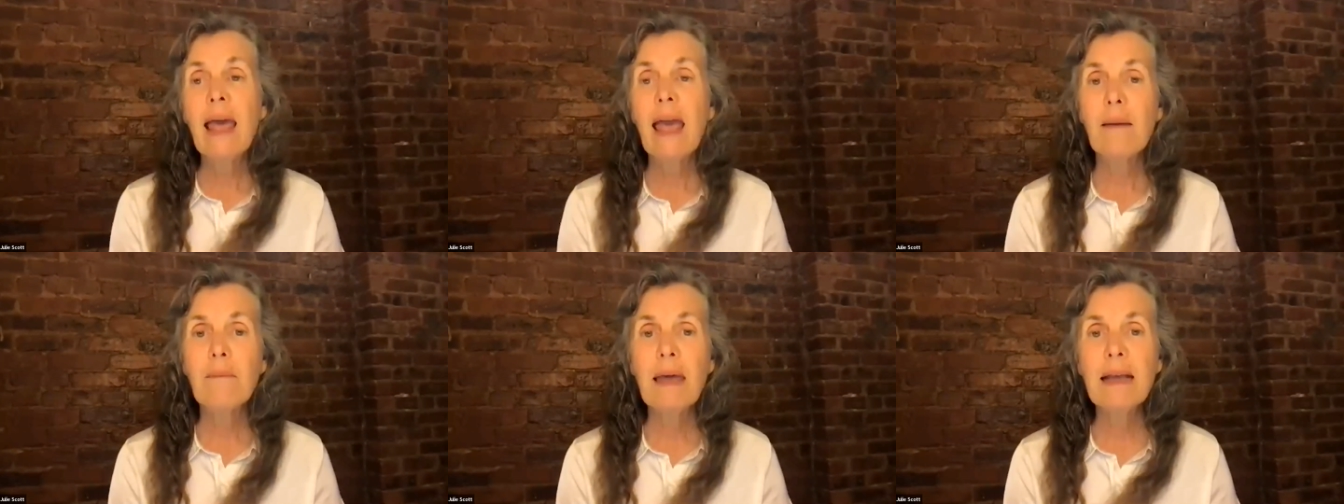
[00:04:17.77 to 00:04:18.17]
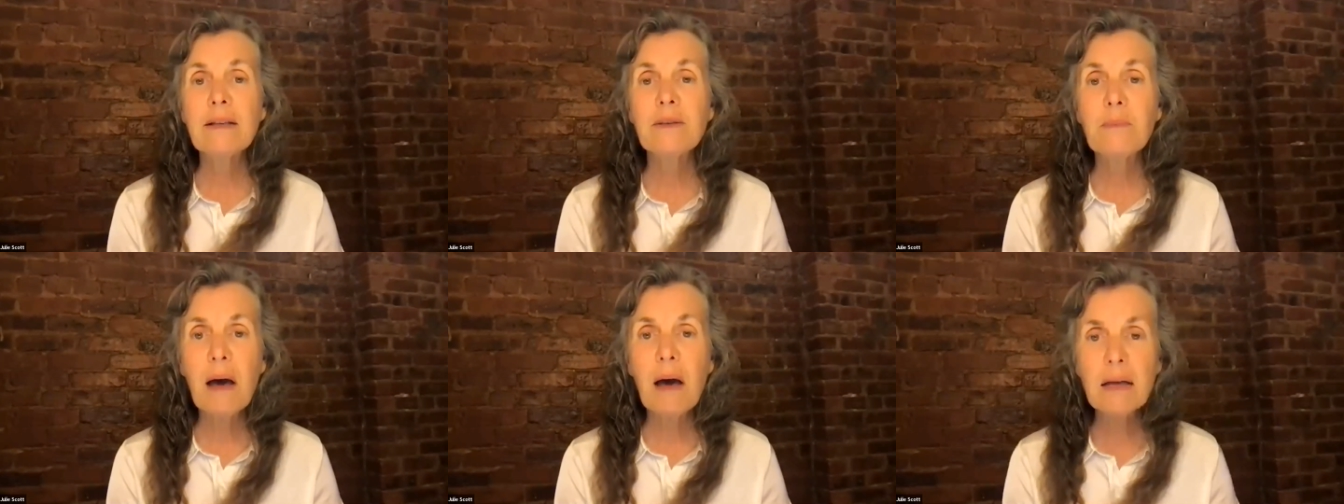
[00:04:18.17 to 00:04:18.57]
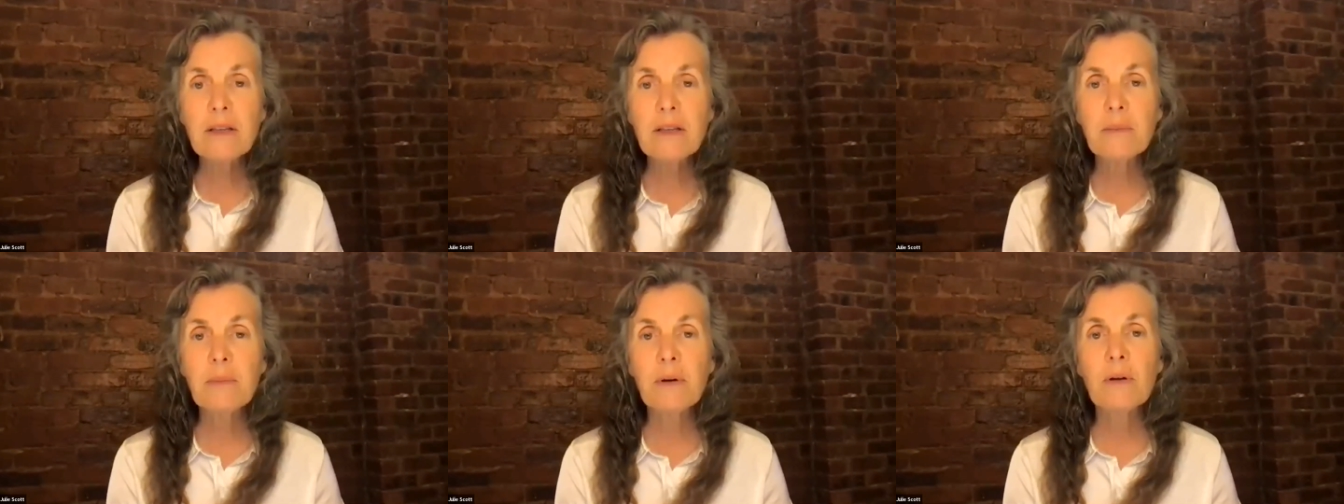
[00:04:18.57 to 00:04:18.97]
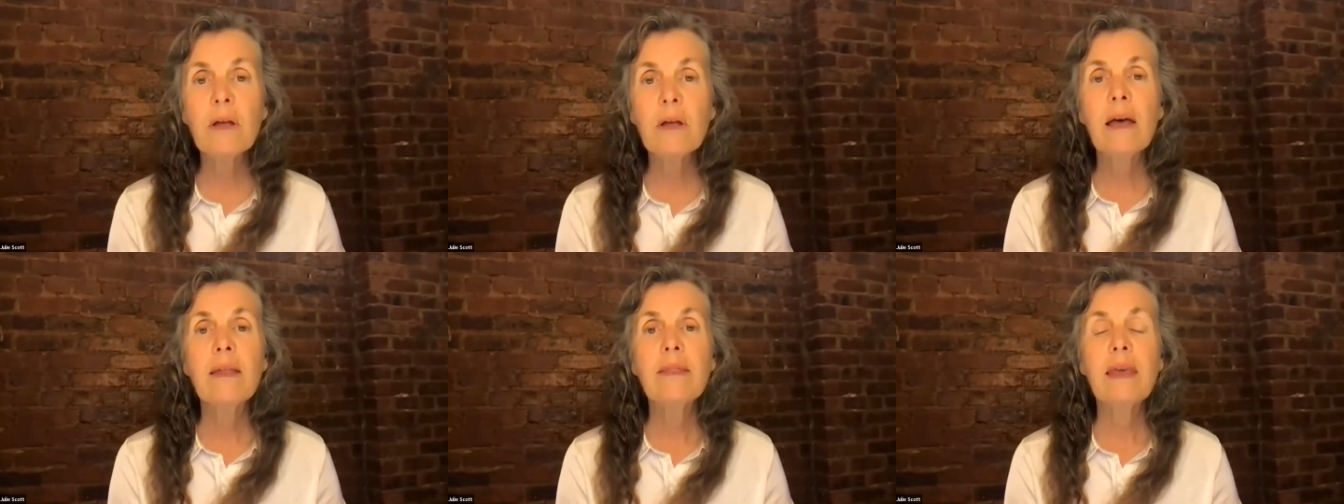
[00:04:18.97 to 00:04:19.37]
and makes
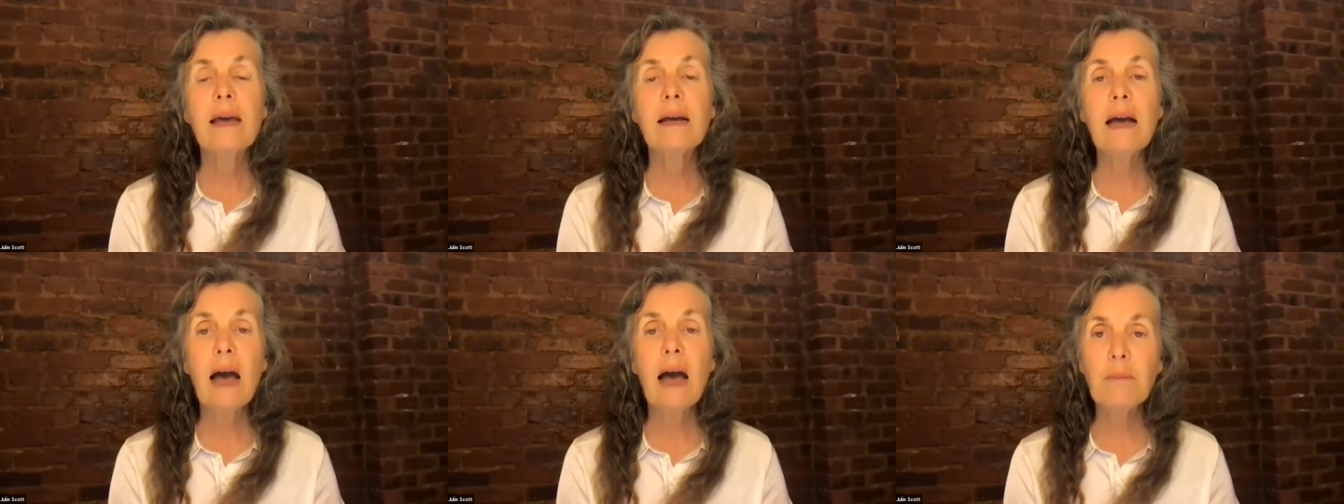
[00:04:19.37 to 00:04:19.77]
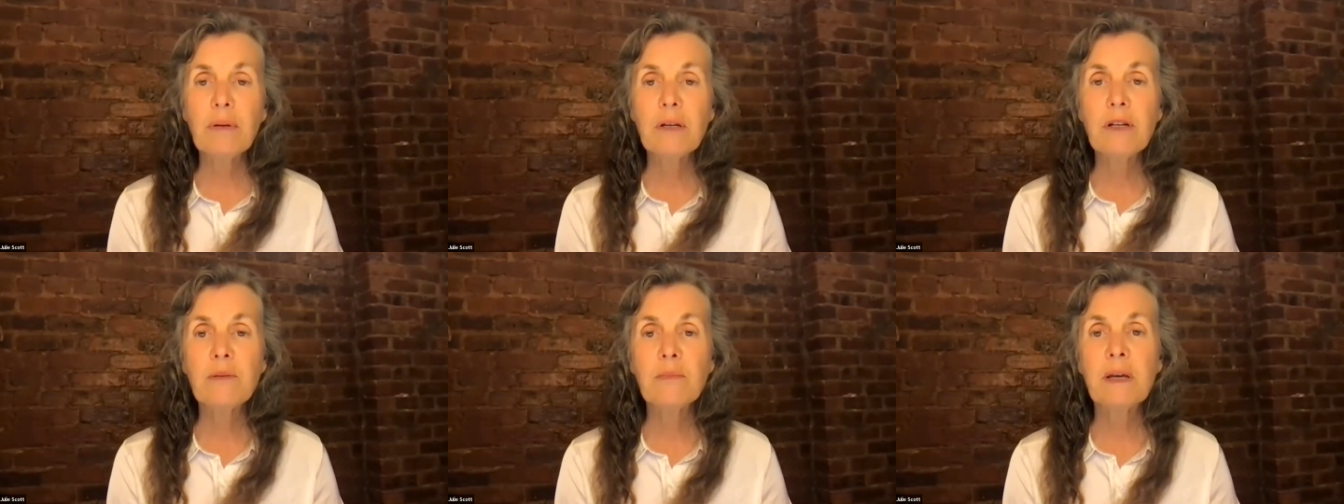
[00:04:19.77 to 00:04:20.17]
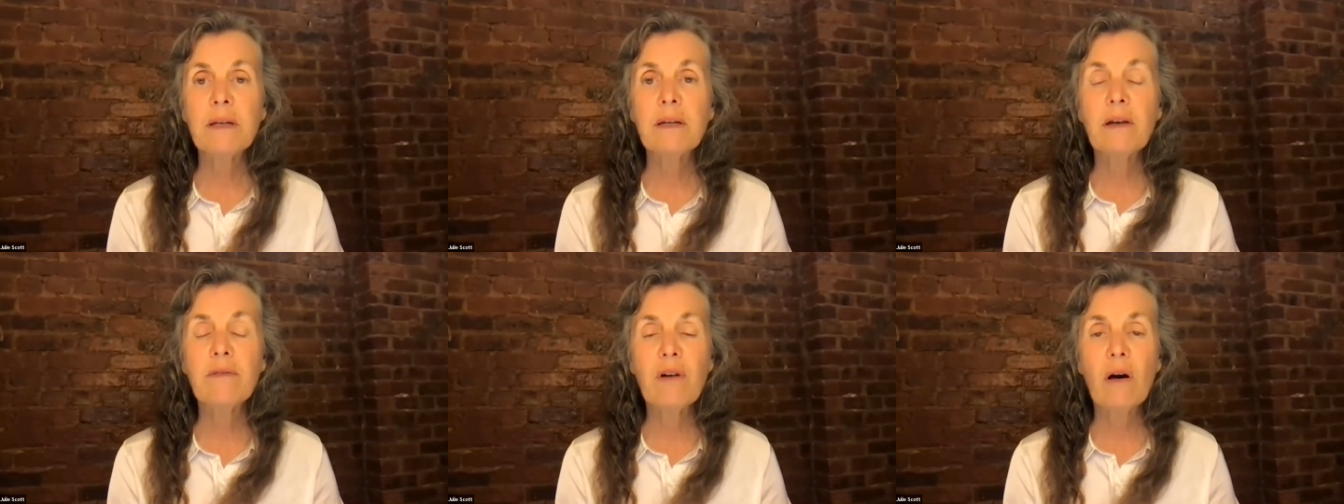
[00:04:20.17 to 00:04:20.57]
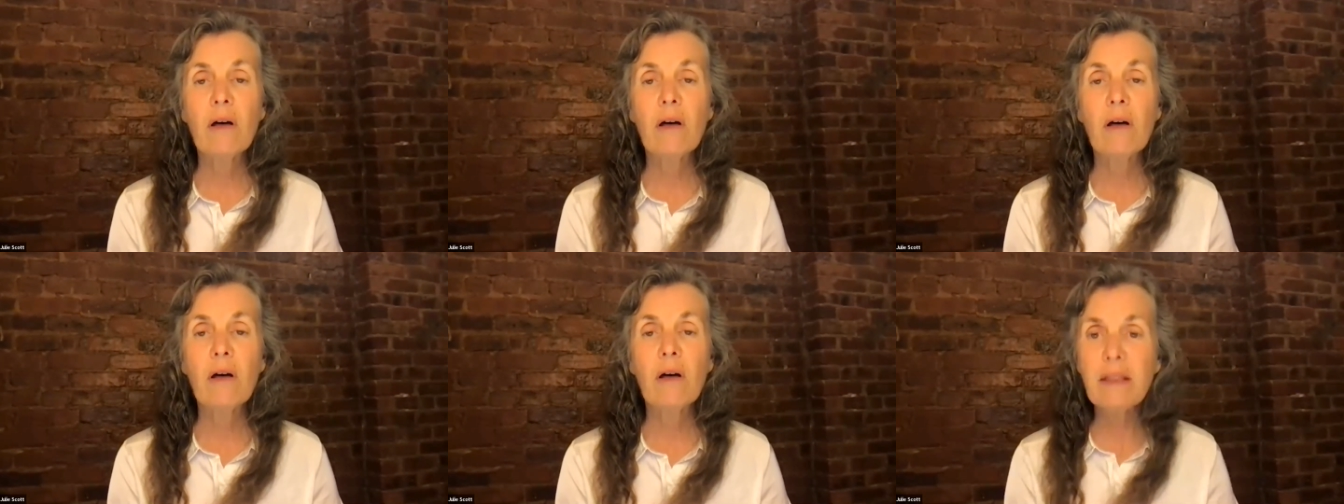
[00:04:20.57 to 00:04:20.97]
possible the accomplishment of
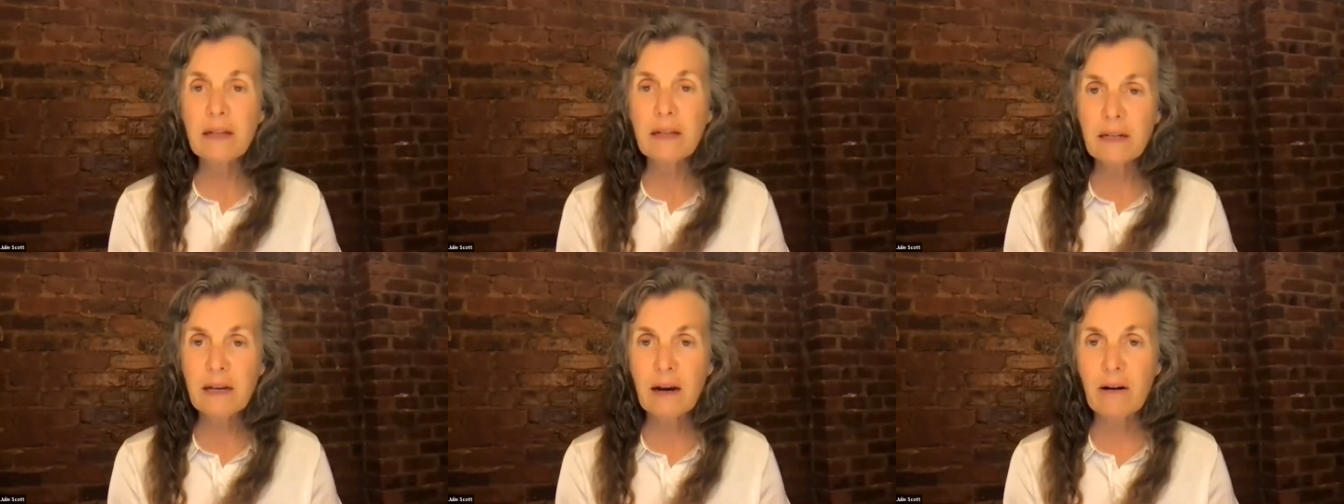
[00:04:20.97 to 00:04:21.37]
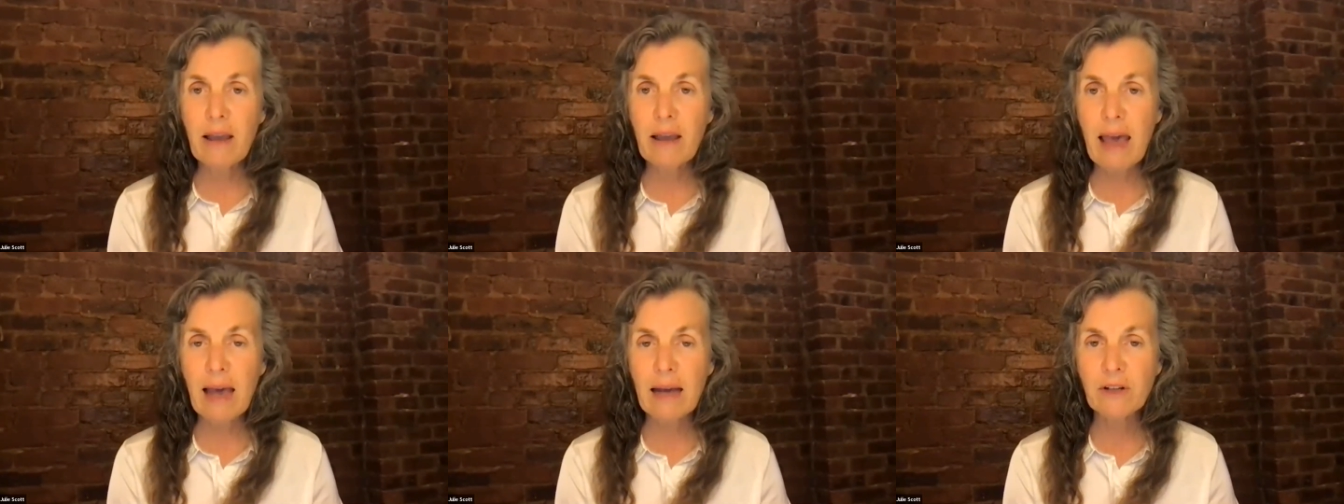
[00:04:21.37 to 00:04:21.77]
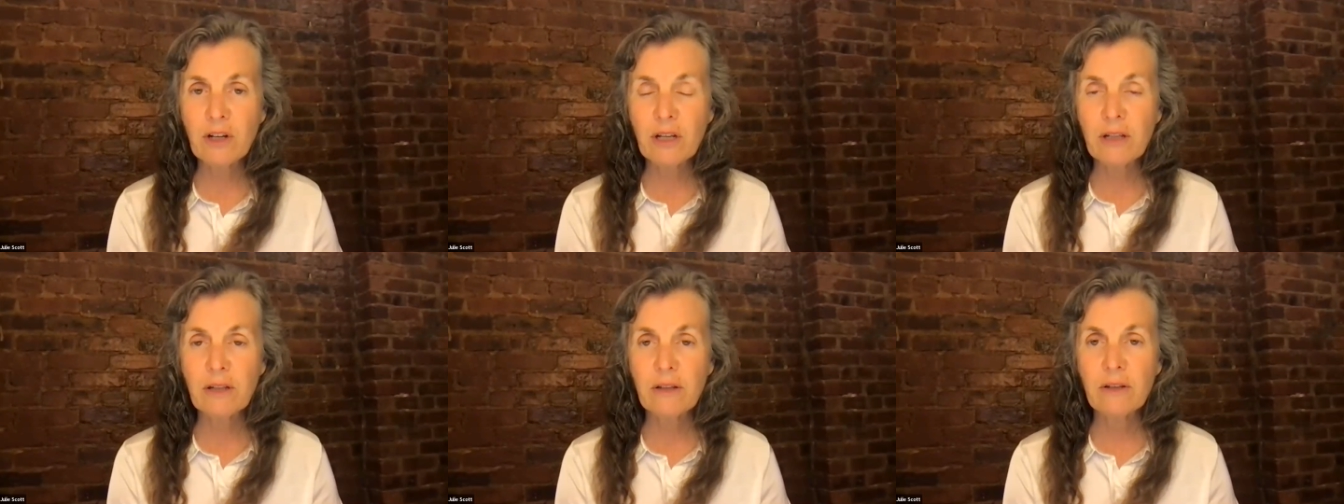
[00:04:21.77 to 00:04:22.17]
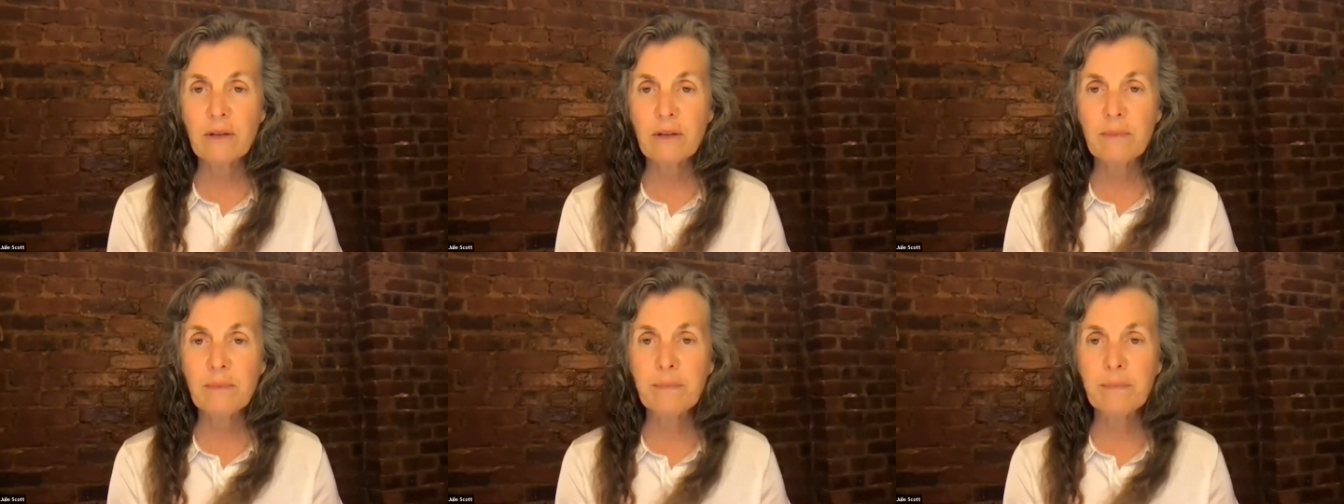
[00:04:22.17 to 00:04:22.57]
all voluntary actions.